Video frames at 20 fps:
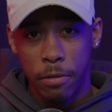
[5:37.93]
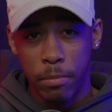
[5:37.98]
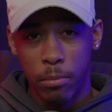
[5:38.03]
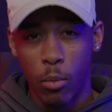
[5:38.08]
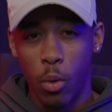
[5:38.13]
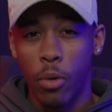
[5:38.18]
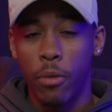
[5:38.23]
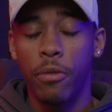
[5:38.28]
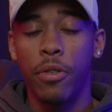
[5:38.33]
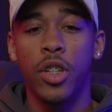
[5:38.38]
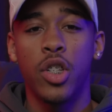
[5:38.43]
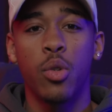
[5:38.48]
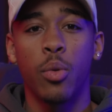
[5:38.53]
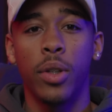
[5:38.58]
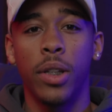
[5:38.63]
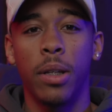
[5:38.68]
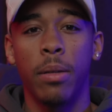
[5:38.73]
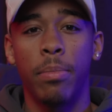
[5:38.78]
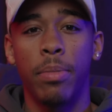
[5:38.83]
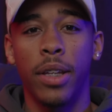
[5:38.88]
more
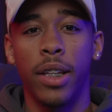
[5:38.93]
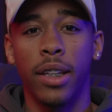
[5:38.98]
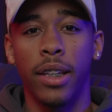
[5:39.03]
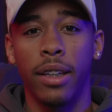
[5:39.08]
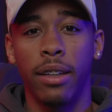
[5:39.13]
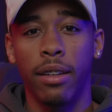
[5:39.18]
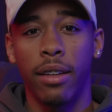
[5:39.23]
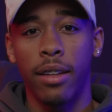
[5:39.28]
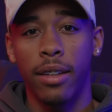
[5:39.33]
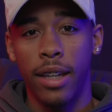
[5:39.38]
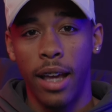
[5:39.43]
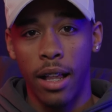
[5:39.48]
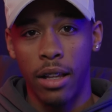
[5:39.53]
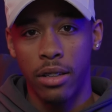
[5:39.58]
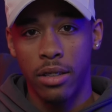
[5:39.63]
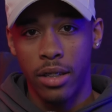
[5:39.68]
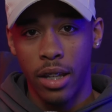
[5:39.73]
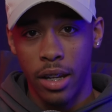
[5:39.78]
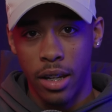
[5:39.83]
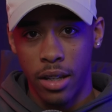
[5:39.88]
visually appealing
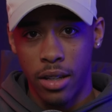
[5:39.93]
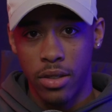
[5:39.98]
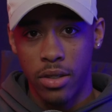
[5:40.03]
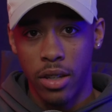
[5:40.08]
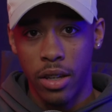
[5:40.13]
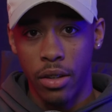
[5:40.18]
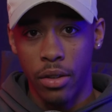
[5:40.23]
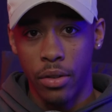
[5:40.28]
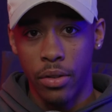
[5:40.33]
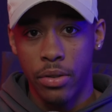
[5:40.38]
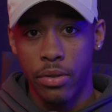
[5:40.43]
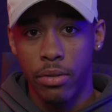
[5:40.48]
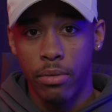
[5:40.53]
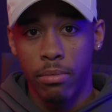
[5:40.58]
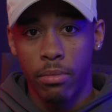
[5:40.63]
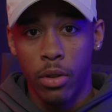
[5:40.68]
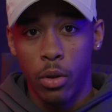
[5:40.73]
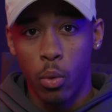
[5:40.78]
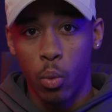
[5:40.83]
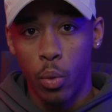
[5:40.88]
calisthenics skills,
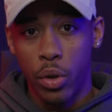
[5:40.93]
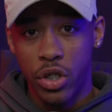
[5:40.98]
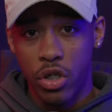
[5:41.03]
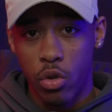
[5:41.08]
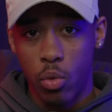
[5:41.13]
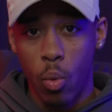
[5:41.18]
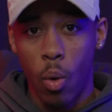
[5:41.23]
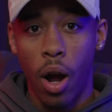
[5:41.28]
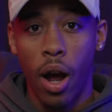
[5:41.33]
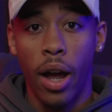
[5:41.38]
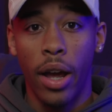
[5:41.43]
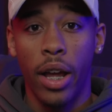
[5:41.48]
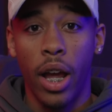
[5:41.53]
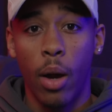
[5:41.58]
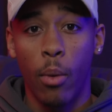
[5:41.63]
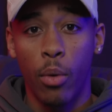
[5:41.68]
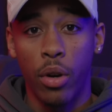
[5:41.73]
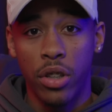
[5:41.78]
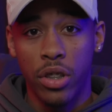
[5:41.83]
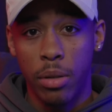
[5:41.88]
which is why I
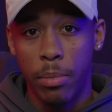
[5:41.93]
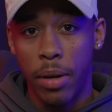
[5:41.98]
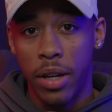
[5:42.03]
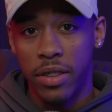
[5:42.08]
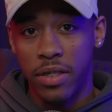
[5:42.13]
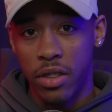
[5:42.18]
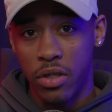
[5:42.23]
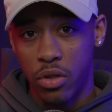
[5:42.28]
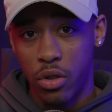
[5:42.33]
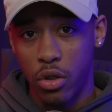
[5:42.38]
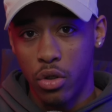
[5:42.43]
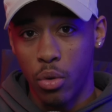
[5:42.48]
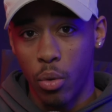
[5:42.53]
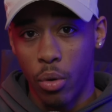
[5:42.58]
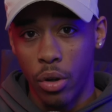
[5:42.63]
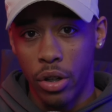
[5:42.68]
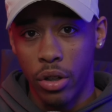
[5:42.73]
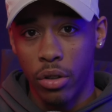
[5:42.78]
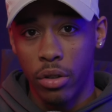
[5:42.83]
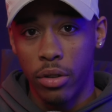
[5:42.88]
wanted to make this
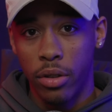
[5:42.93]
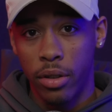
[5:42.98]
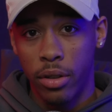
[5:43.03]
tutorial.